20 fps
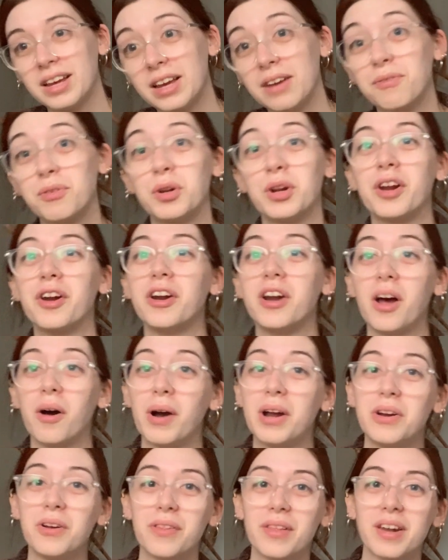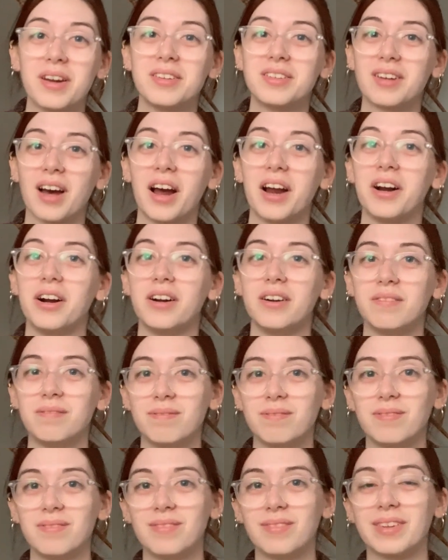If you didn't know, I know that entire
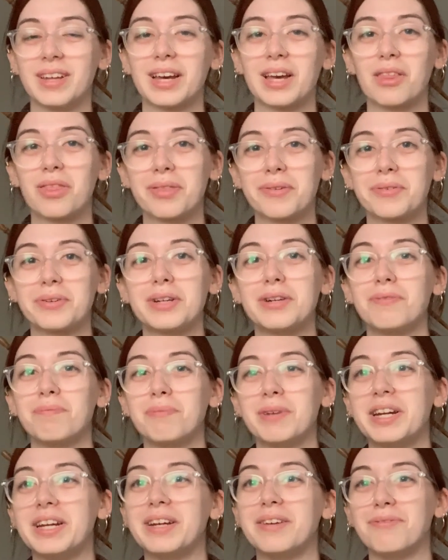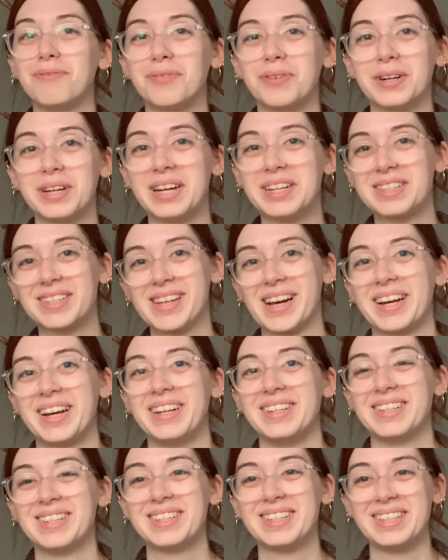like 3-minute and
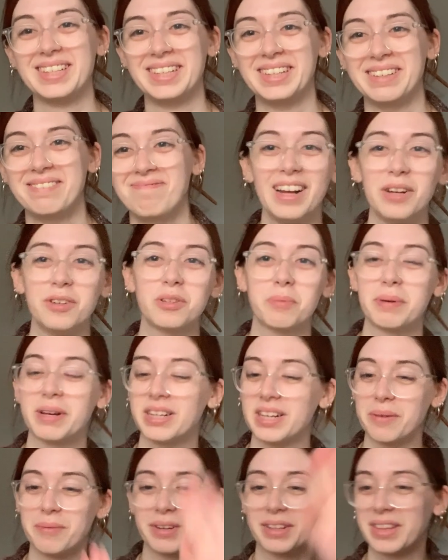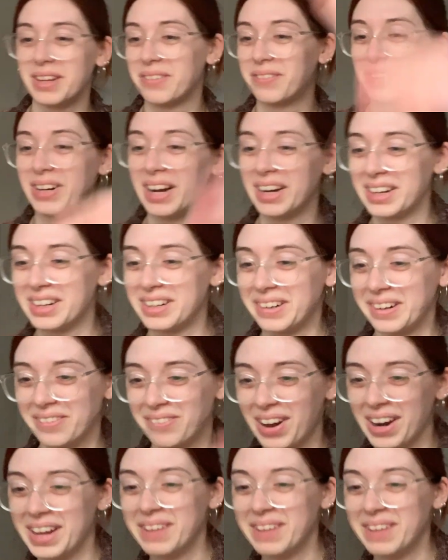48-second scene. It was a pandemic thing. We're not gonna talk about it.